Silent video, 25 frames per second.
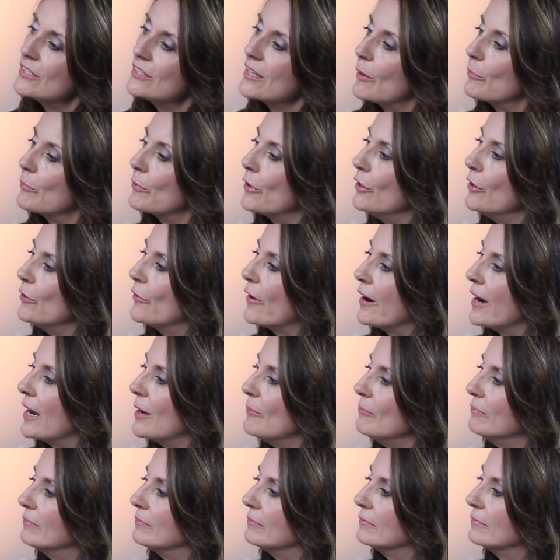that
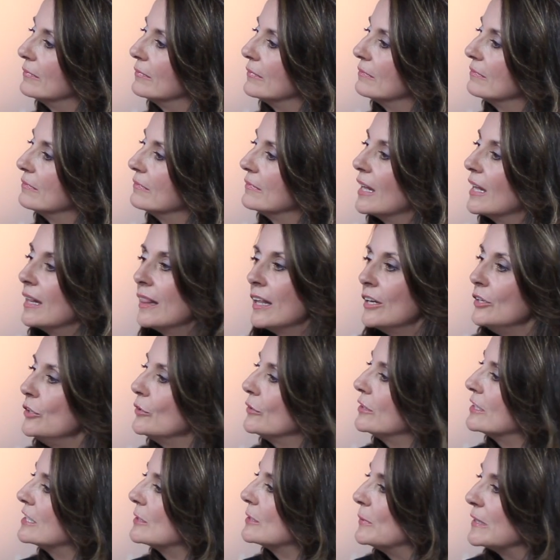program, then you
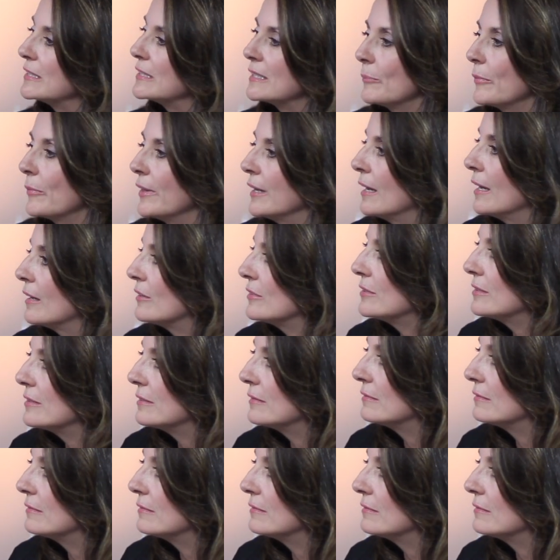can spit something else